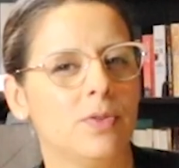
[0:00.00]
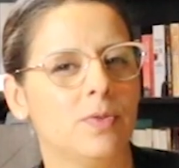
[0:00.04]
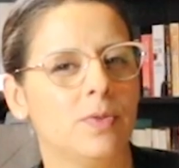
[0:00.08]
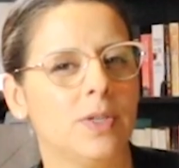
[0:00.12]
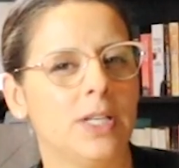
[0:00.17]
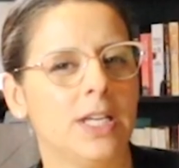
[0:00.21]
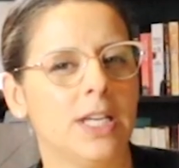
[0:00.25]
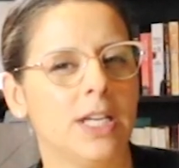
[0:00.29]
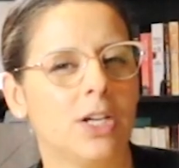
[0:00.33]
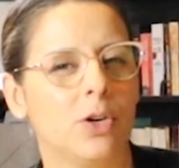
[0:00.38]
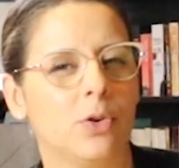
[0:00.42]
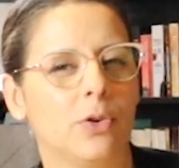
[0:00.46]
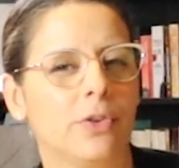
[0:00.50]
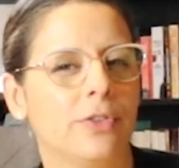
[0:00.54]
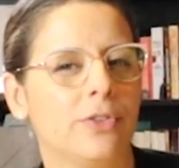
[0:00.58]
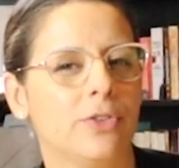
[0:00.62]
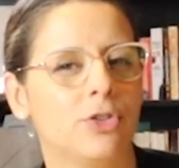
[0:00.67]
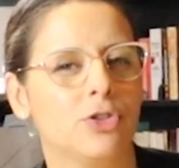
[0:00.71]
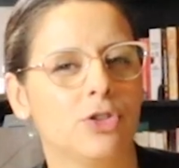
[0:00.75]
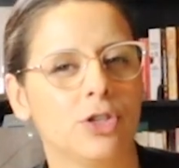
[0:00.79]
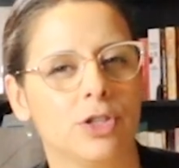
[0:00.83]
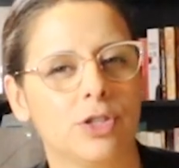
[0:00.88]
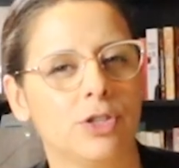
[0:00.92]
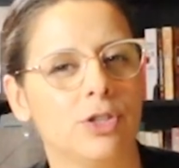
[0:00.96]
unique or
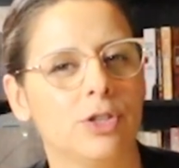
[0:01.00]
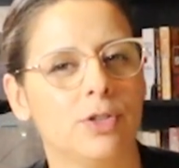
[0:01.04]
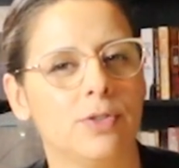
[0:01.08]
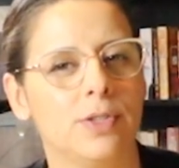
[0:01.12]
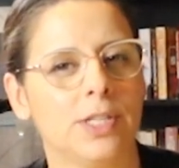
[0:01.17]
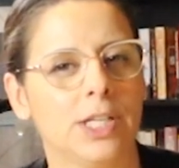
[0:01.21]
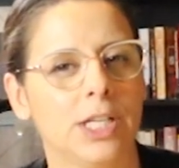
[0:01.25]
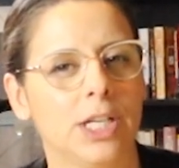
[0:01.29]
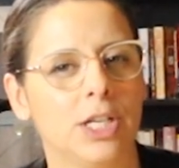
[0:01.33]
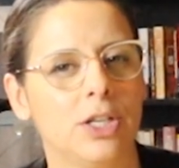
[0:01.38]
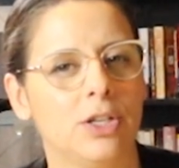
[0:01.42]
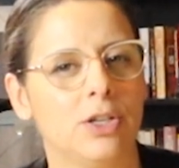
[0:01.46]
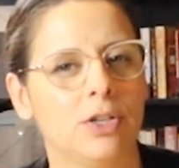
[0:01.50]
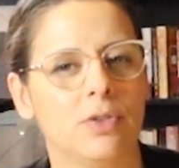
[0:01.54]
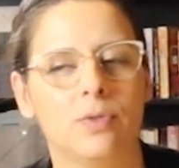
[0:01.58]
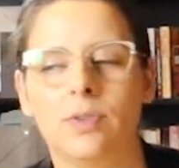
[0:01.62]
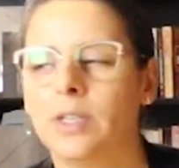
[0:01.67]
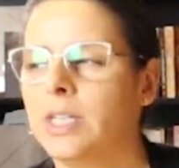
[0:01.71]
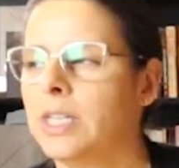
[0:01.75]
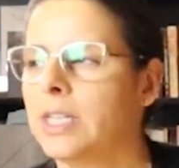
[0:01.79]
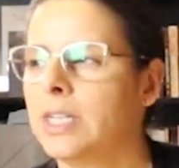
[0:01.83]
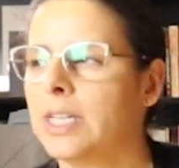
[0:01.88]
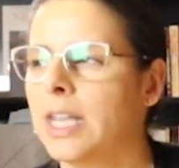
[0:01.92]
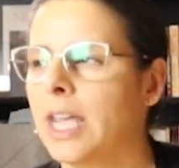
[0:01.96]
they're just using a
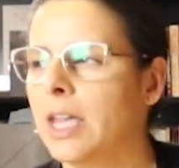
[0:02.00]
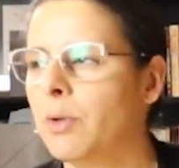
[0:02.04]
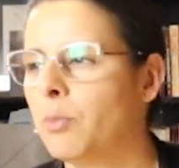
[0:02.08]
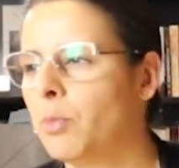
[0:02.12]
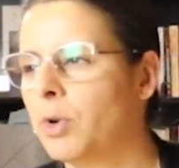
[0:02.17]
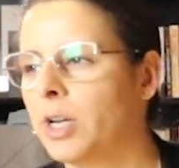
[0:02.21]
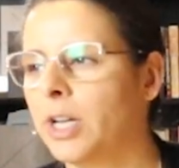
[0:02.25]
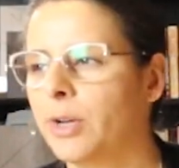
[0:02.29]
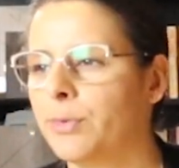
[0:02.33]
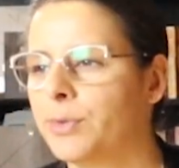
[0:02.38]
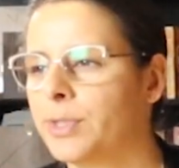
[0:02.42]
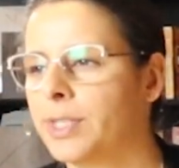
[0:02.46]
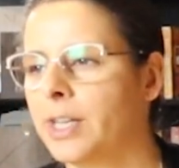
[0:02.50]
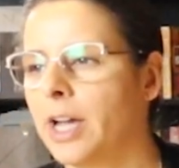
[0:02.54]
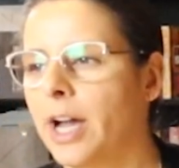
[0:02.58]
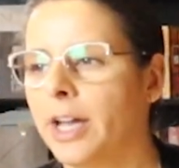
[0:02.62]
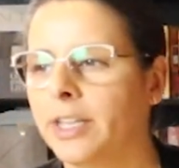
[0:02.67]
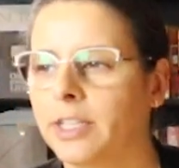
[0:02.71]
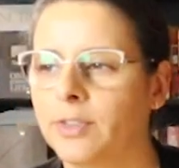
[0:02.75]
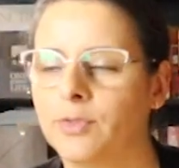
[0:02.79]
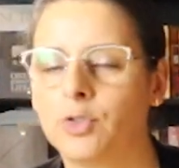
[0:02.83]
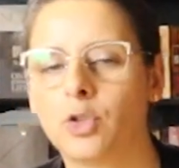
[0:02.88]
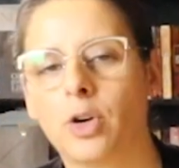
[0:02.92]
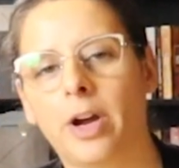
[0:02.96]
unique name when I was
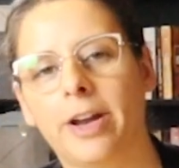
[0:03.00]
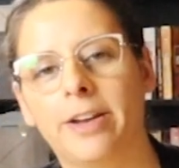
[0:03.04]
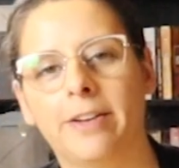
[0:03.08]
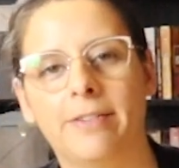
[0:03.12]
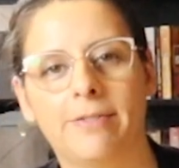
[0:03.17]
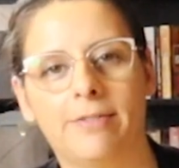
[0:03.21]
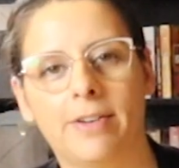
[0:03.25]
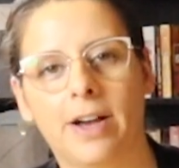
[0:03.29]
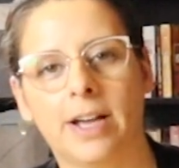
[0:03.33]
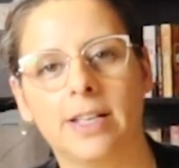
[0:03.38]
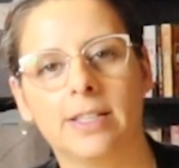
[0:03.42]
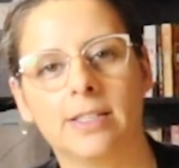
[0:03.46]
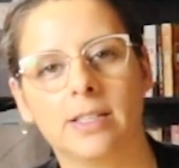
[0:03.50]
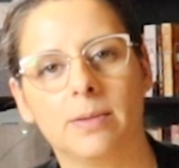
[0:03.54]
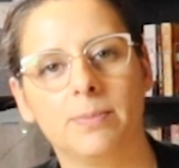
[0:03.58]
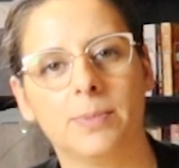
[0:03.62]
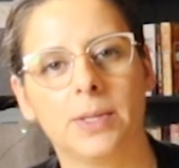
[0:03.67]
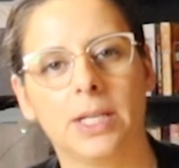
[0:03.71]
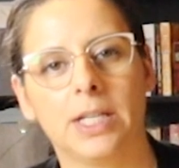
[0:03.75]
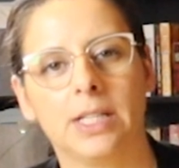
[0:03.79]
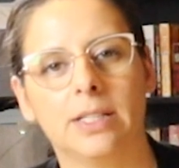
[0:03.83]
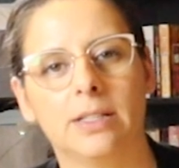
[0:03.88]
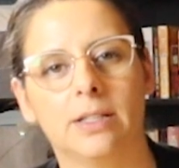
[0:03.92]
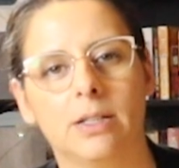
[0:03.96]
kind of trying to find
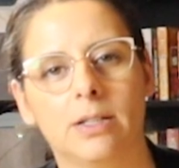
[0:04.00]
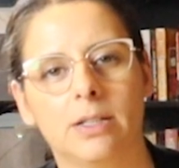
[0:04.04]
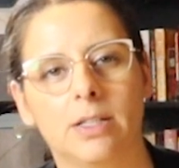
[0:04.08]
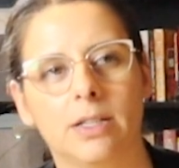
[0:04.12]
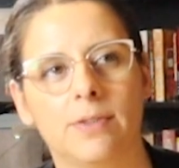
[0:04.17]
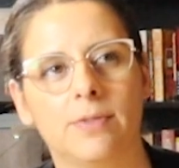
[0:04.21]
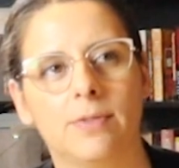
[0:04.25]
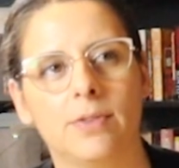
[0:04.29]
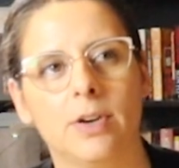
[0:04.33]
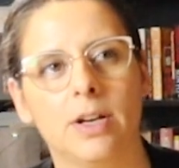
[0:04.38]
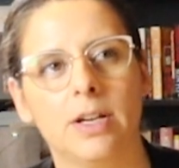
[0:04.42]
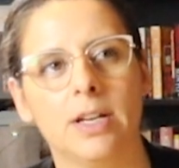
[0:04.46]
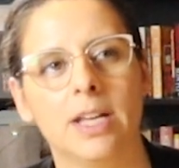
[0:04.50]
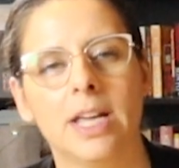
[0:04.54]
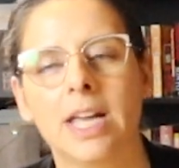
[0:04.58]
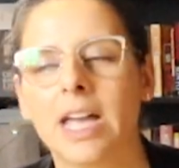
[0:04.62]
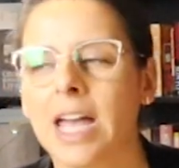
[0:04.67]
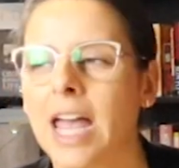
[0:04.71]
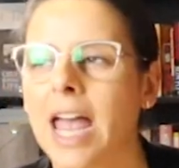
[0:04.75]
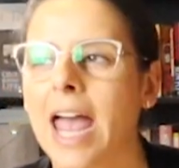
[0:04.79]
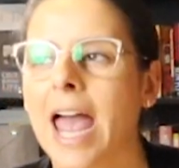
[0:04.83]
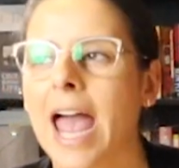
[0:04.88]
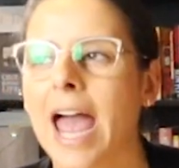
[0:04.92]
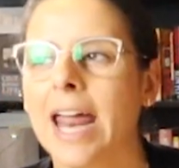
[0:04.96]
something a little different,
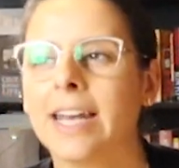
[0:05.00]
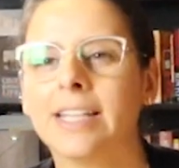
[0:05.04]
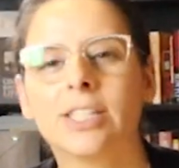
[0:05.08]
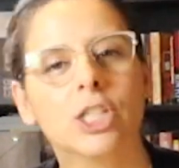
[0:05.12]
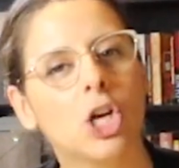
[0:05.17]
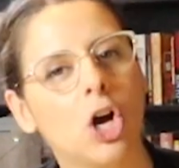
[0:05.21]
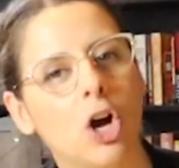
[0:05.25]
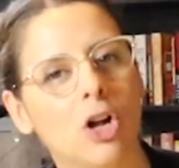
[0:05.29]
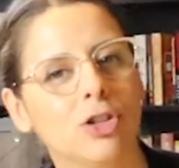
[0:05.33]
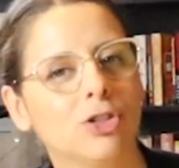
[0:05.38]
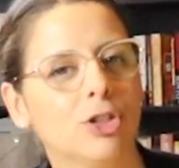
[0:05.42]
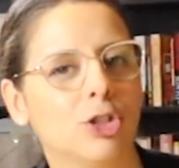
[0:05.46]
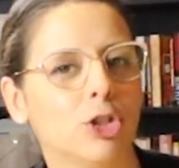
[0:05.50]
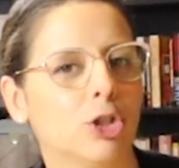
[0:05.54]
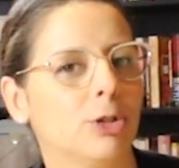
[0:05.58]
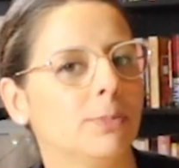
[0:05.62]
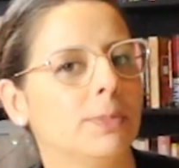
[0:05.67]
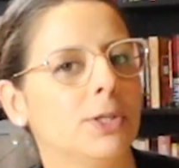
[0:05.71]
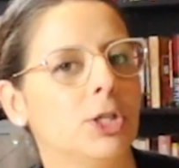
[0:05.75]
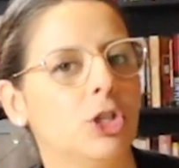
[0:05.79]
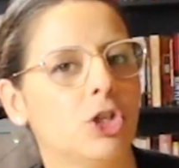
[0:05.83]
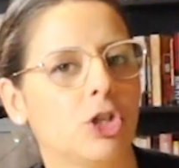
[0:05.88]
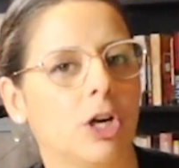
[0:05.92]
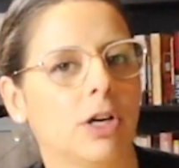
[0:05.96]
and it's called
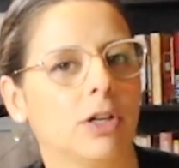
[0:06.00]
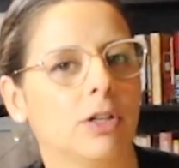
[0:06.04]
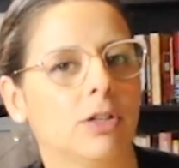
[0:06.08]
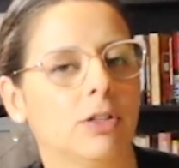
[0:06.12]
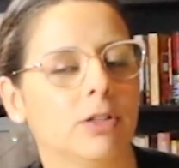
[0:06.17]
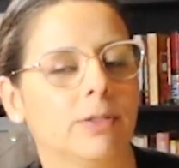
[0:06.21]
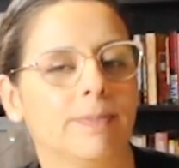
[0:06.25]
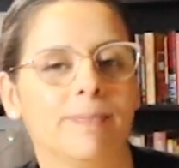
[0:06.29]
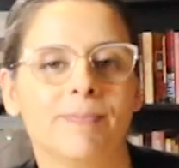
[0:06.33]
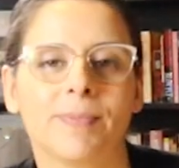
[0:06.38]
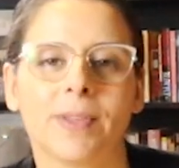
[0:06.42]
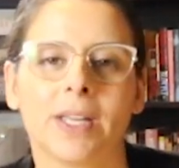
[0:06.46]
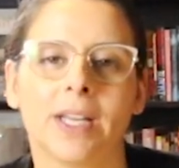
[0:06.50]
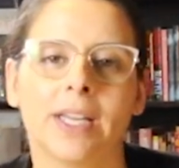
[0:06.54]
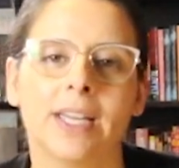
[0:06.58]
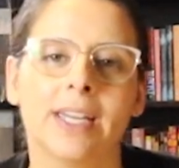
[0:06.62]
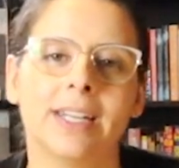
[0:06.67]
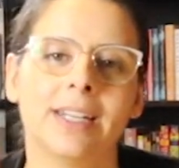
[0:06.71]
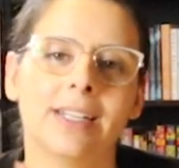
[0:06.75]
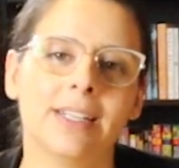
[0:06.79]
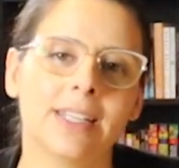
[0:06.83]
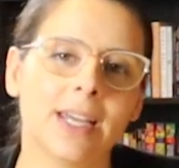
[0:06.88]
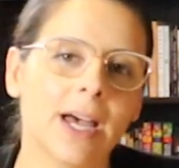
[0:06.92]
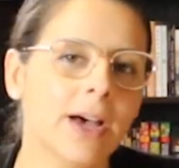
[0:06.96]
Urban Jungle. I'm
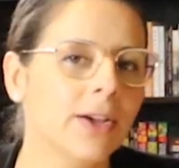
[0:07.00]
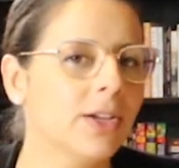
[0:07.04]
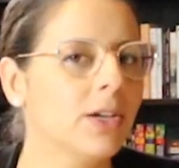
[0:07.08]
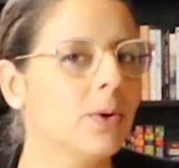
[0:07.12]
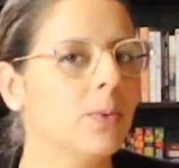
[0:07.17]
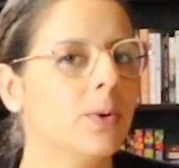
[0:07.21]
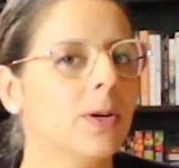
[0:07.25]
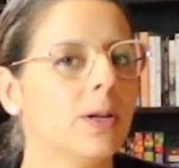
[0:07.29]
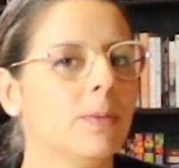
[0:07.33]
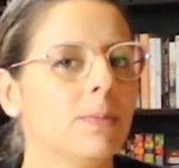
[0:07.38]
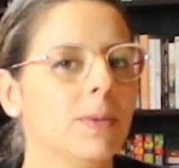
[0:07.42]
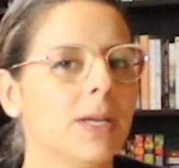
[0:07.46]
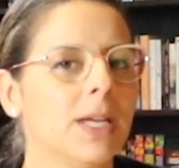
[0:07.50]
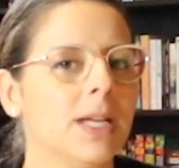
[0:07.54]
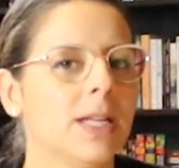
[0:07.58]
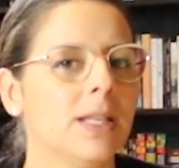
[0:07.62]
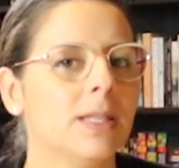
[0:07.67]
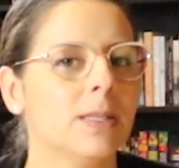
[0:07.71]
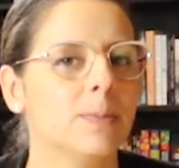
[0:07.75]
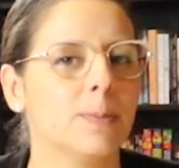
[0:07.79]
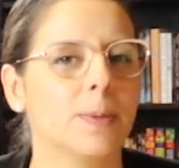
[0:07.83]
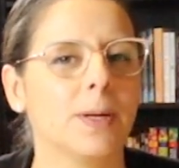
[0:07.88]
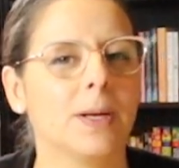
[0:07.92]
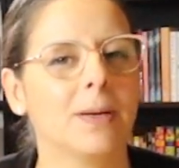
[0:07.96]
going to tell you what it
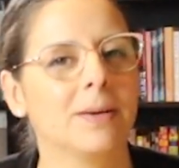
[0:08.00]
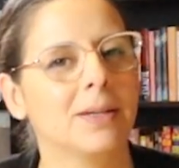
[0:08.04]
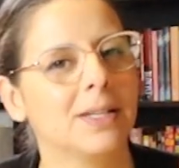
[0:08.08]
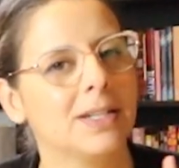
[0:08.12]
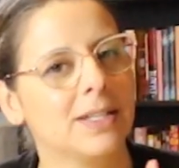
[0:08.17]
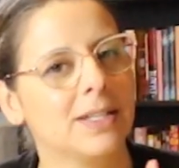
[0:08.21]
means, but I'm